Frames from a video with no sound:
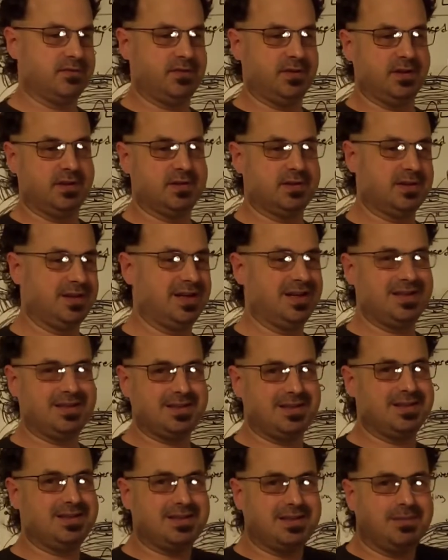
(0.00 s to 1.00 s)
or failing
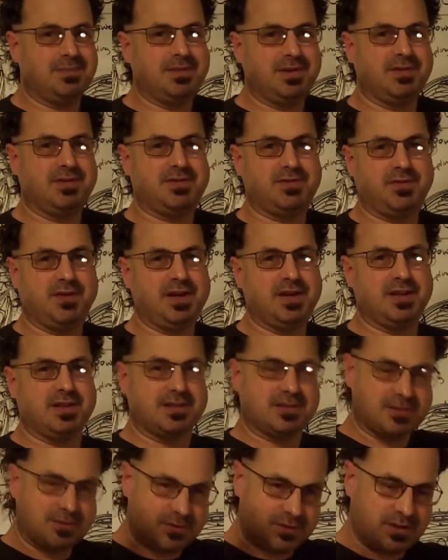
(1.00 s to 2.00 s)
something's
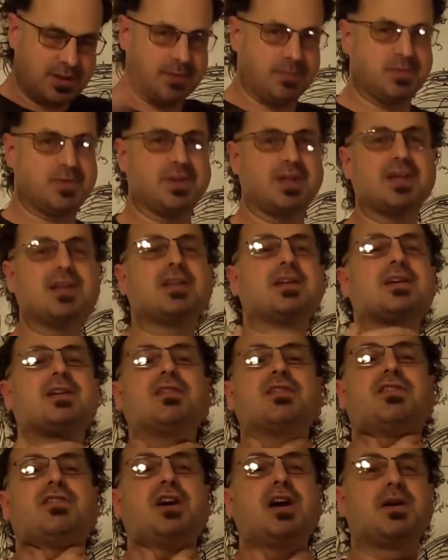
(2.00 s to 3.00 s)
failing, so the temperature, like a
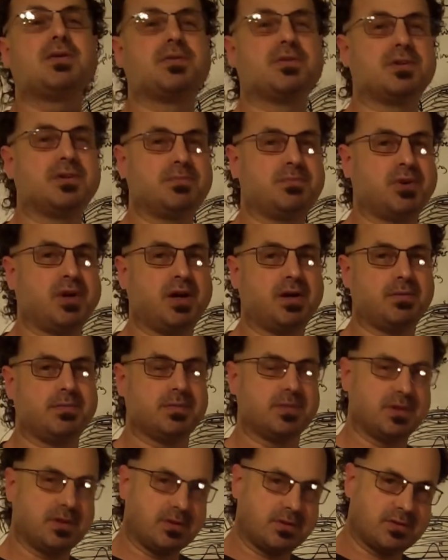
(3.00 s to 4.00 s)
thyroid
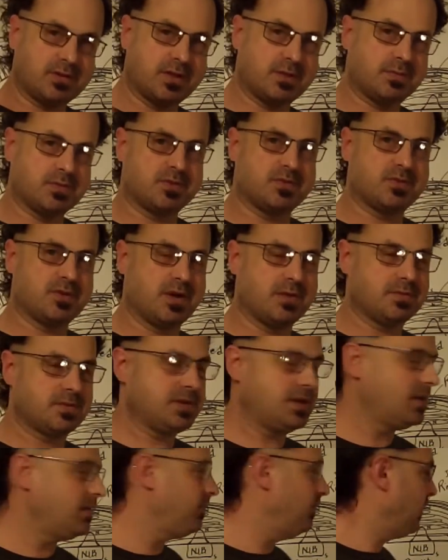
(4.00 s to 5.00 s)
problem, the temperature drops
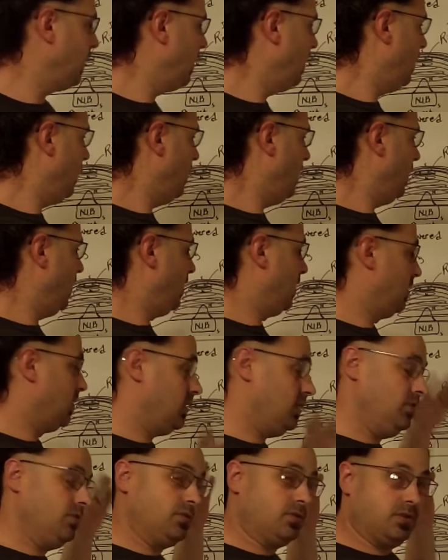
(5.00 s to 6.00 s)
down.
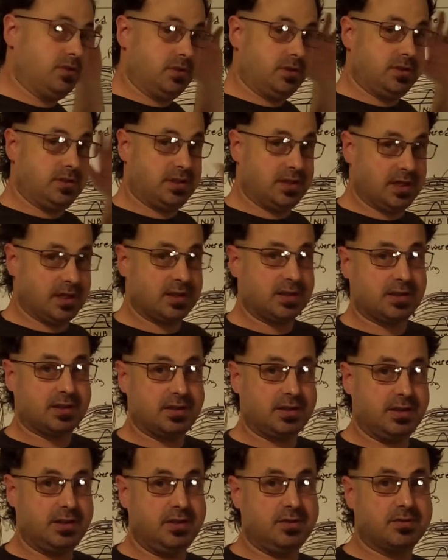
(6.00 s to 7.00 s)
You could
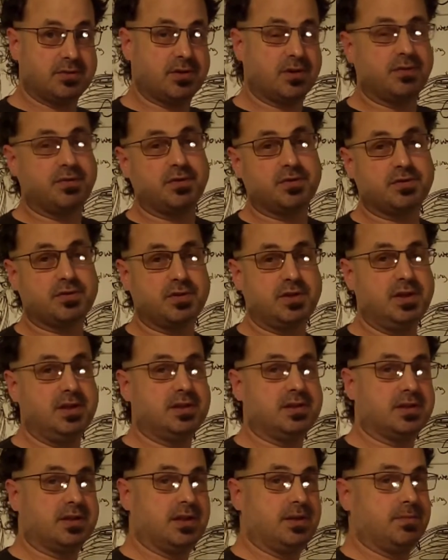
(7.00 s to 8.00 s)
technically use artificial
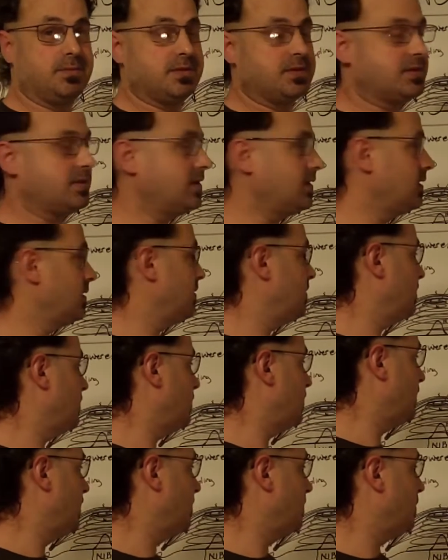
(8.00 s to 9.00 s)
heat to keep this thing
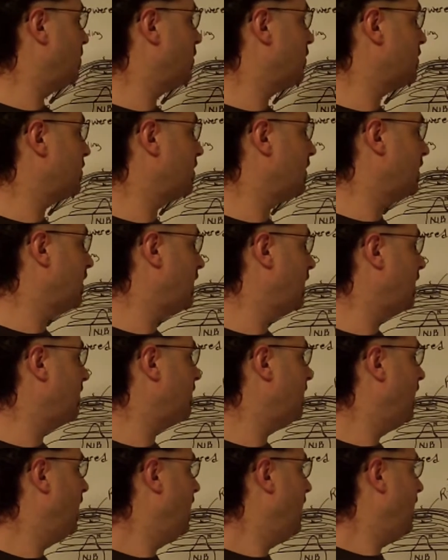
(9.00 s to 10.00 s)
or keep the person
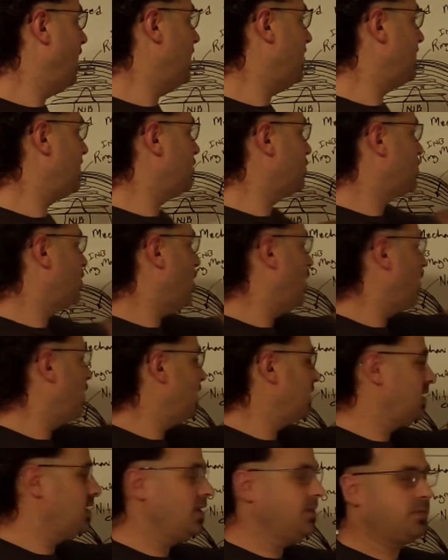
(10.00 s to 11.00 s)
alive. I think a
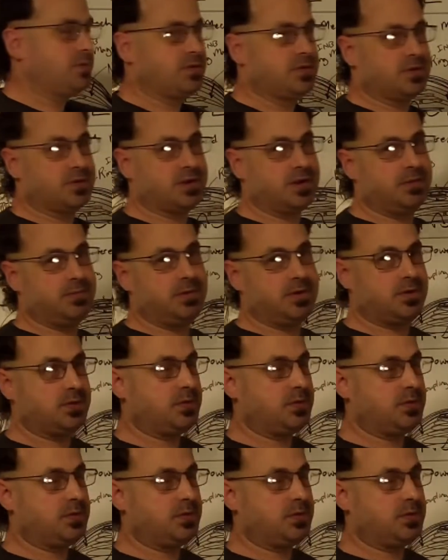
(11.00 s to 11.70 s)
target temperature is going to be